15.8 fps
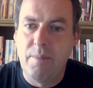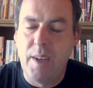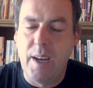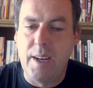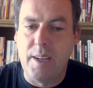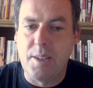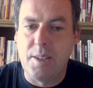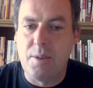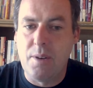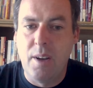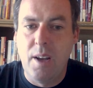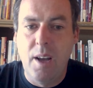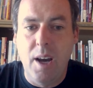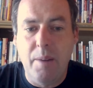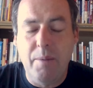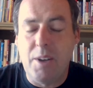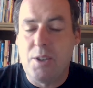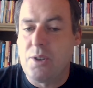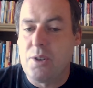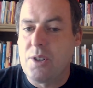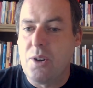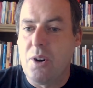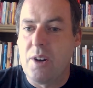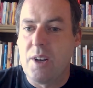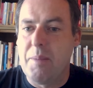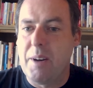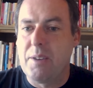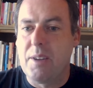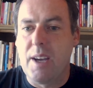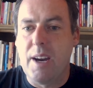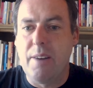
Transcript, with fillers: And I'm not just talking about the